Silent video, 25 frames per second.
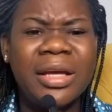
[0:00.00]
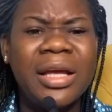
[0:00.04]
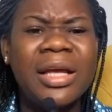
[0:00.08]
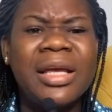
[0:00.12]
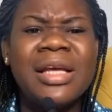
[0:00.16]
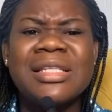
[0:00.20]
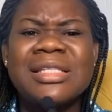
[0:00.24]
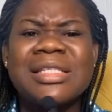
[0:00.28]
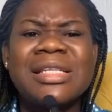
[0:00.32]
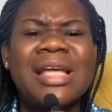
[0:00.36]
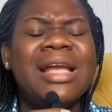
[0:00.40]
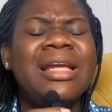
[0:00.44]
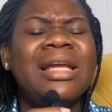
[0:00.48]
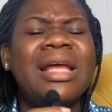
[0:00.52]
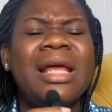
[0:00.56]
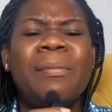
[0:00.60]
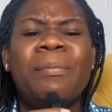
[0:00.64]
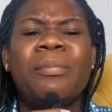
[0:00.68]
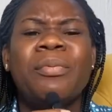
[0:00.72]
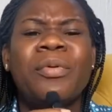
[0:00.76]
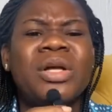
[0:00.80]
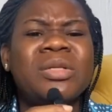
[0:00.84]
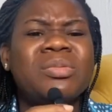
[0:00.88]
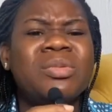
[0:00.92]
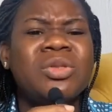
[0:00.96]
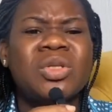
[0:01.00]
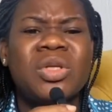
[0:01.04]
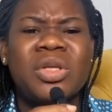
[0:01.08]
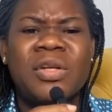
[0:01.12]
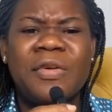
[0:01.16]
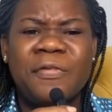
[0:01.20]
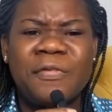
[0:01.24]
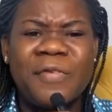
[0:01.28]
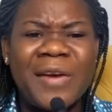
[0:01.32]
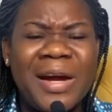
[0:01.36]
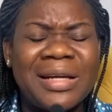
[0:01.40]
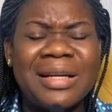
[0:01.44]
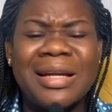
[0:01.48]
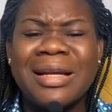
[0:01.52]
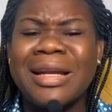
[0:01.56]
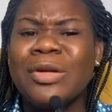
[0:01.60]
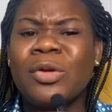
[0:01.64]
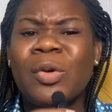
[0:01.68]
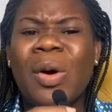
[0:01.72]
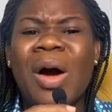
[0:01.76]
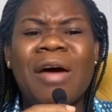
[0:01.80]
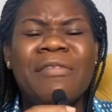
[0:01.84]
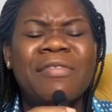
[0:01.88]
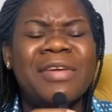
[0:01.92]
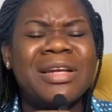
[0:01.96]
he said he brought me to the final. I
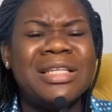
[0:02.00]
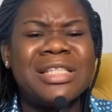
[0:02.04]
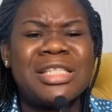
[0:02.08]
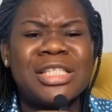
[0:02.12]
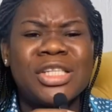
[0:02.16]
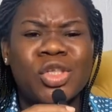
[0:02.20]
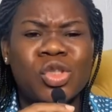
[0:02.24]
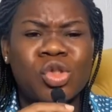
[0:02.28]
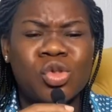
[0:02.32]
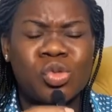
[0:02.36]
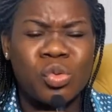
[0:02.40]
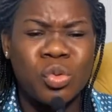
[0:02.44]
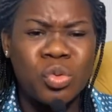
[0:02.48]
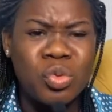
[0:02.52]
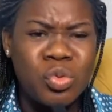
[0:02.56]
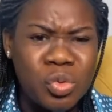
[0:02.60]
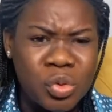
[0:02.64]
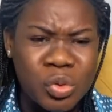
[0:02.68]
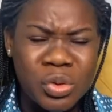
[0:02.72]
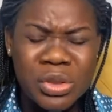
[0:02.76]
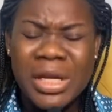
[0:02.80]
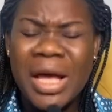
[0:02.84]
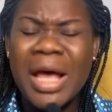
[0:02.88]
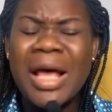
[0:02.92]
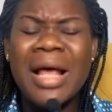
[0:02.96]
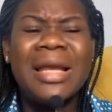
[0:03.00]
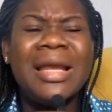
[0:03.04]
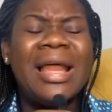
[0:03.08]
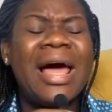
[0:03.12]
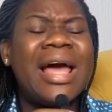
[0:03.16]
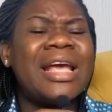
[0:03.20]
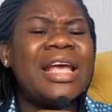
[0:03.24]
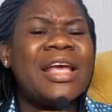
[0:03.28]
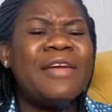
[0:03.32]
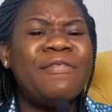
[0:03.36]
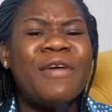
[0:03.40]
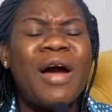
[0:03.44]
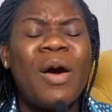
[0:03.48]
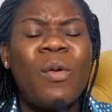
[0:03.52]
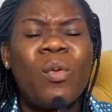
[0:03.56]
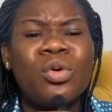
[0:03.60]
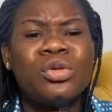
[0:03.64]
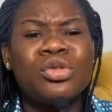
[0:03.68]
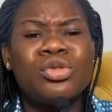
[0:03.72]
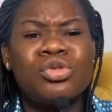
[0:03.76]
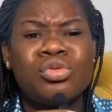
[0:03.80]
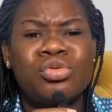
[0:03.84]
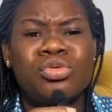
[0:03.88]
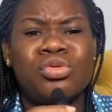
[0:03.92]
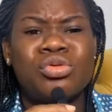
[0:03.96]
don't have anything to lose. Like, if I
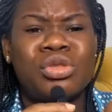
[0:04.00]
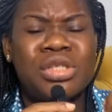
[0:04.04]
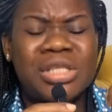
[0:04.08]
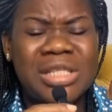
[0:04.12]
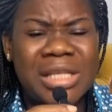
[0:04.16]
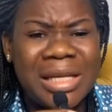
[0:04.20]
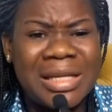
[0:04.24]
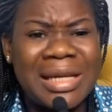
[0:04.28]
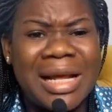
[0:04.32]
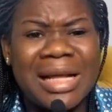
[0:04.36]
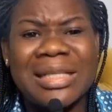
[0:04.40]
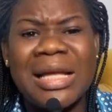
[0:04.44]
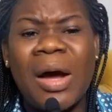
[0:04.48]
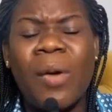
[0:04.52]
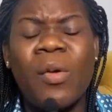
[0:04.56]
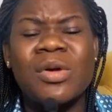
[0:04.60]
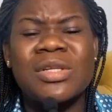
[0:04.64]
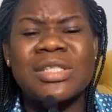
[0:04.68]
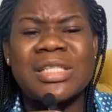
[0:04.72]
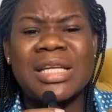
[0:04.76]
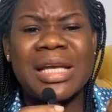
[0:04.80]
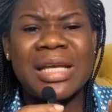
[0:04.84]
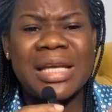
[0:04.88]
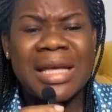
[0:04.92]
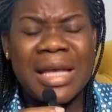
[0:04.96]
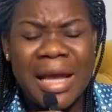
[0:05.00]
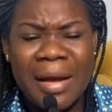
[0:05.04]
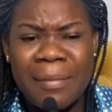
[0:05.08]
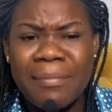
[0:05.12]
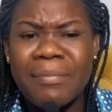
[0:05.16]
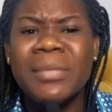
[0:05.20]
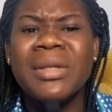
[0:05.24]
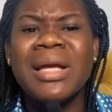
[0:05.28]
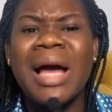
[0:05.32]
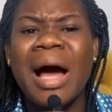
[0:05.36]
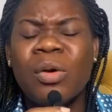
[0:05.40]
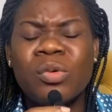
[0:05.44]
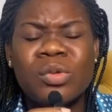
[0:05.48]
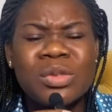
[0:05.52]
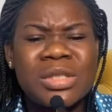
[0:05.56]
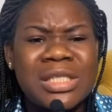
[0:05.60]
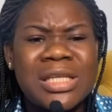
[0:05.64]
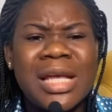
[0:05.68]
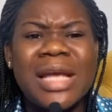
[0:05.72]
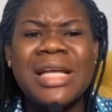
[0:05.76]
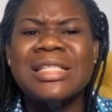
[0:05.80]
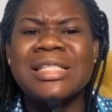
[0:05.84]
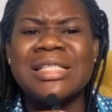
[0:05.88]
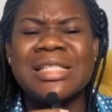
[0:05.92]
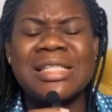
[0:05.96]
want to say that was a game, I will
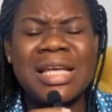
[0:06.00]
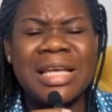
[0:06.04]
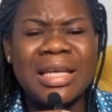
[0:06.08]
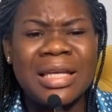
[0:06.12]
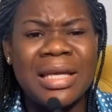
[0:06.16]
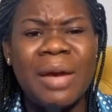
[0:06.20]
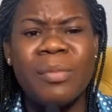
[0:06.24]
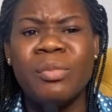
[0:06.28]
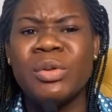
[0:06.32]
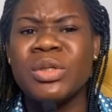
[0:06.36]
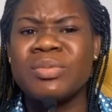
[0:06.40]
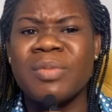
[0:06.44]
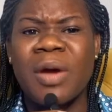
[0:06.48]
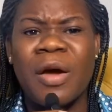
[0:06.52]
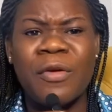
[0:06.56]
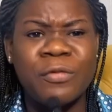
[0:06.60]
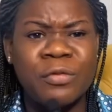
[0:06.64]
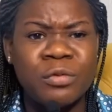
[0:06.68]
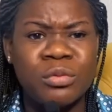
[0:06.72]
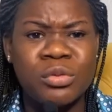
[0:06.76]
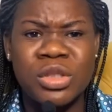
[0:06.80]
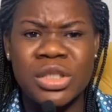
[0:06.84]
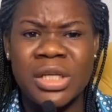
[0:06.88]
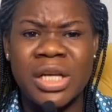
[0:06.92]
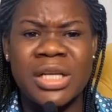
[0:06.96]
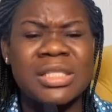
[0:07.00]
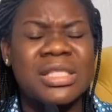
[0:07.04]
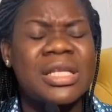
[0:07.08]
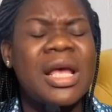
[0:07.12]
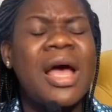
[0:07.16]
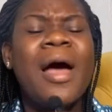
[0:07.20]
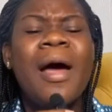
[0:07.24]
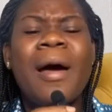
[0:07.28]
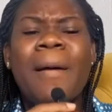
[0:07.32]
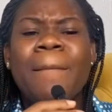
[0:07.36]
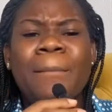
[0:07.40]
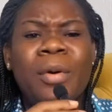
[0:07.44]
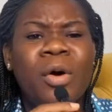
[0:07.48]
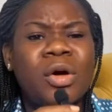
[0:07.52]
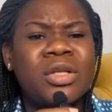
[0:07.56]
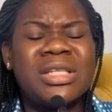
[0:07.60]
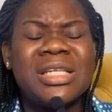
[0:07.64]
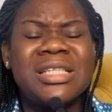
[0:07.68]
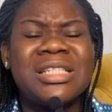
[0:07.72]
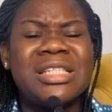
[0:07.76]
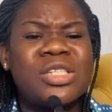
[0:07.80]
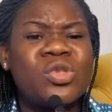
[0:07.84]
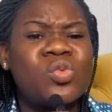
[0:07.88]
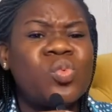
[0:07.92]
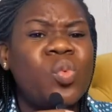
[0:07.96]
say it is a game with my full chest.
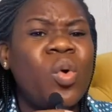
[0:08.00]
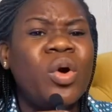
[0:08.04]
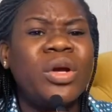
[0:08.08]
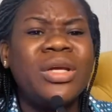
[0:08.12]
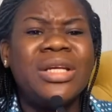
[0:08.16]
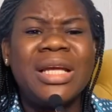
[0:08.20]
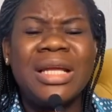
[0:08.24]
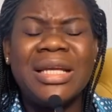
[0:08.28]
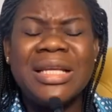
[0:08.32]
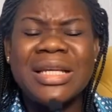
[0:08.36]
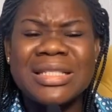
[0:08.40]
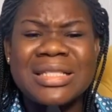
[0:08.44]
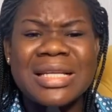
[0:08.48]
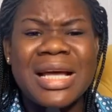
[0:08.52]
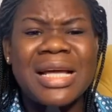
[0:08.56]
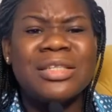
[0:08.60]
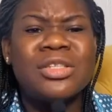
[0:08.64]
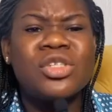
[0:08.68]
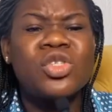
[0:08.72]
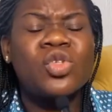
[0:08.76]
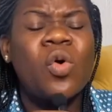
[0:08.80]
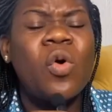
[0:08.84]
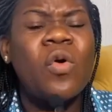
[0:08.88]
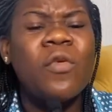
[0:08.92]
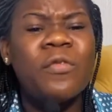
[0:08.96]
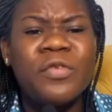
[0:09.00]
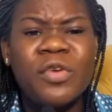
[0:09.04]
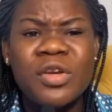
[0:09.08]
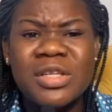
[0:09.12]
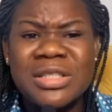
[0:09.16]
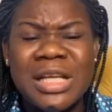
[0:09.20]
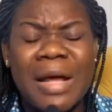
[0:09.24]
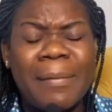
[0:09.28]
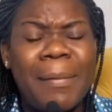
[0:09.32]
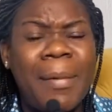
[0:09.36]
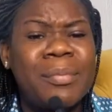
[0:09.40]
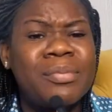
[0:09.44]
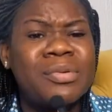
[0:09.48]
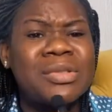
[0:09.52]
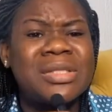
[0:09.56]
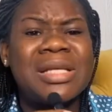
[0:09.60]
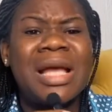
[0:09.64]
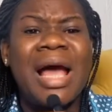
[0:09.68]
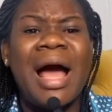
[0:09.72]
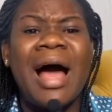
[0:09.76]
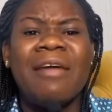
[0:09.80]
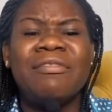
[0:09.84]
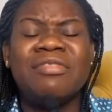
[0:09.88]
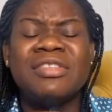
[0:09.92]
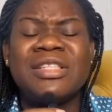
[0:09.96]
But it is 1 year later, and it's obvious that people
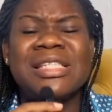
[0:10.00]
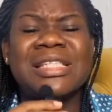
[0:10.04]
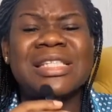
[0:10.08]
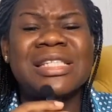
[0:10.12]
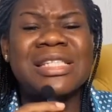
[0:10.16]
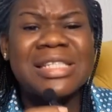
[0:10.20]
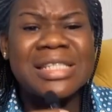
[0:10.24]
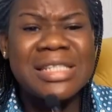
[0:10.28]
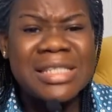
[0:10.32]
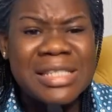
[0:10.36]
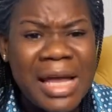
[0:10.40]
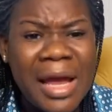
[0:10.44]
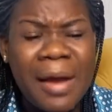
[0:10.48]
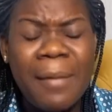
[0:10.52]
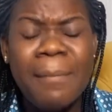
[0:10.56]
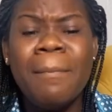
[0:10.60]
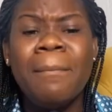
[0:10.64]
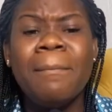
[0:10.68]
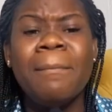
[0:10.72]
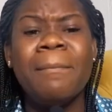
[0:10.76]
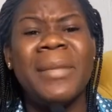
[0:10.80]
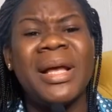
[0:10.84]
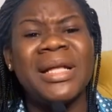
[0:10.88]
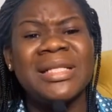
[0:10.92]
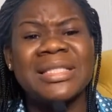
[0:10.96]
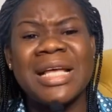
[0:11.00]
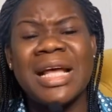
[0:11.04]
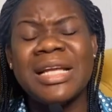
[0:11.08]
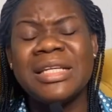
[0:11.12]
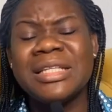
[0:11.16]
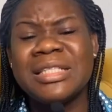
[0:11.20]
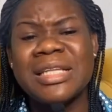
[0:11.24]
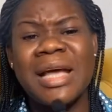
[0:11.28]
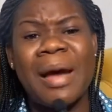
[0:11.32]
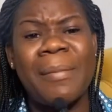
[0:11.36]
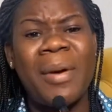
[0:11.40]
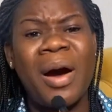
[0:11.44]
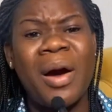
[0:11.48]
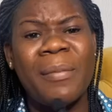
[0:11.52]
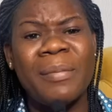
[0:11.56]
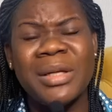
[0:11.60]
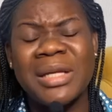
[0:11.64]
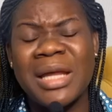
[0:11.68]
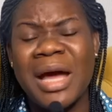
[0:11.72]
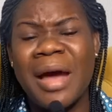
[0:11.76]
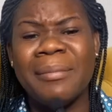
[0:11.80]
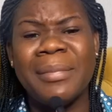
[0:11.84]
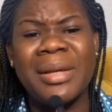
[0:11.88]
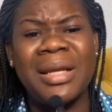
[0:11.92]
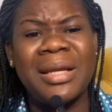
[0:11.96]
still have the same mentality about
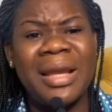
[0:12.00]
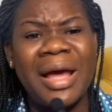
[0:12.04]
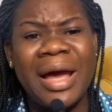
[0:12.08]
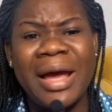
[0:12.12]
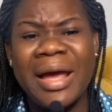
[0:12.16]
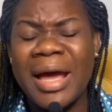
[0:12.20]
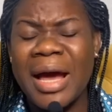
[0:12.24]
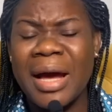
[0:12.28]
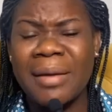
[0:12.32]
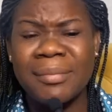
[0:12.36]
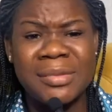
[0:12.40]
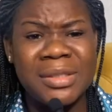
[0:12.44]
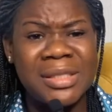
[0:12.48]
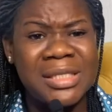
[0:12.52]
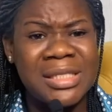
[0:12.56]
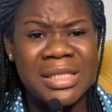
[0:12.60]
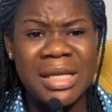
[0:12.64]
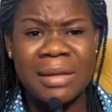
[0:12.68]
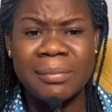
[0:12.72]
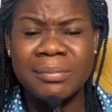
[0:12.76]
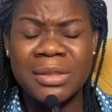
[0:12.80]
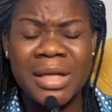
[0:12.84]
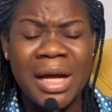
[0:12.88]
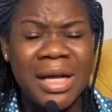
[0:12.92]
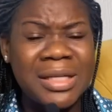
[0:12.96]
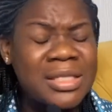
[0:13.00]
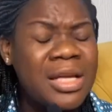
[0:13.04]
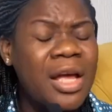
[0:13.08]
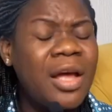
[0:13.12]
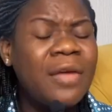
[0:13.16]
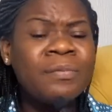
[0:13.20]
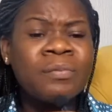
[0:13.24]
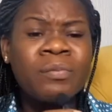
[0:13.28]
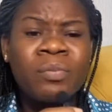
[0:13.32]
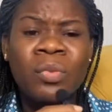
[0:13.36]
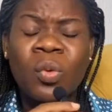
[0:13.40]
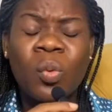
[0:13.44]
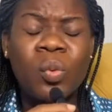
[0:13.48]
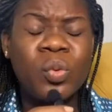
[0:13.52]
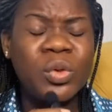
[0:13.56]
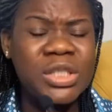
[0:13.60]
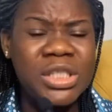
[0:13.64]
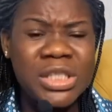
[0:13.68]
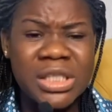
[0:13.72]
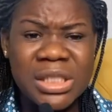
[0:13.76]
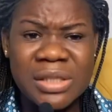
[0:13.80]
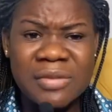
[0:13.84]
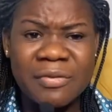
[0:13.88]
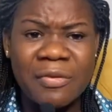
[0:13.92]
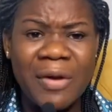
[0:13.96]
me, that I'm a liar, I'm this, I'm that,
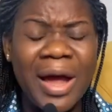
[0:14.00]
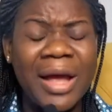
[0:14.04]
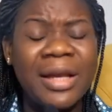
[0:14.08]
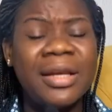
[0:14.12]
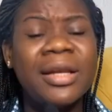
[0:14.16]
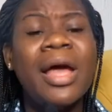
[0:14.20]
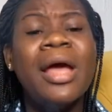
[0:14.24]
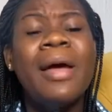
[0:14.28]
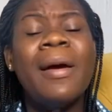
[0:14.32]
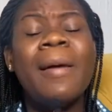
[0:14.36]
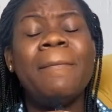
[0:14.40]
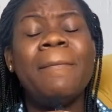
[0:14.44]
which is fine.